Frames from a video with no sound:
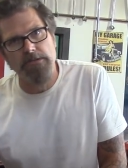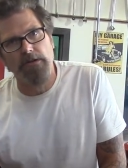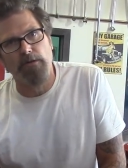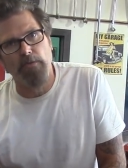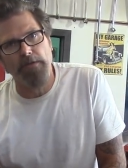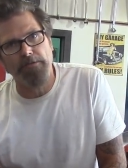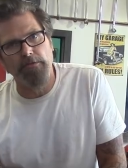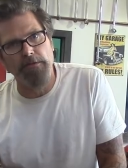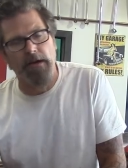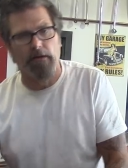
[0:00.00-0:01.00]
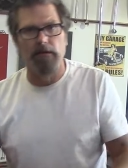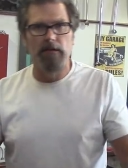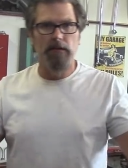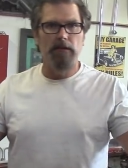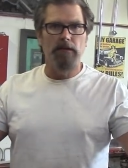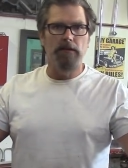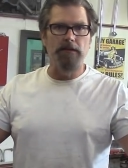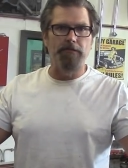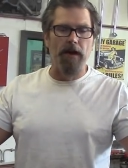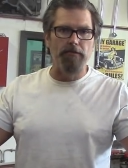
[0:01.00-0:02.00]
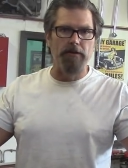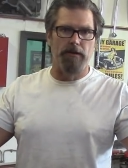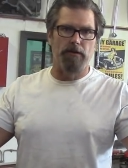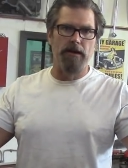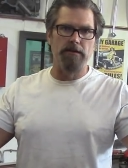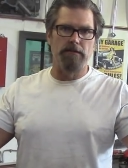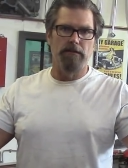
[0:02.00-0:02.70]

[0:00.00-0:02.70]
It's going to run through there. You've covered it, right?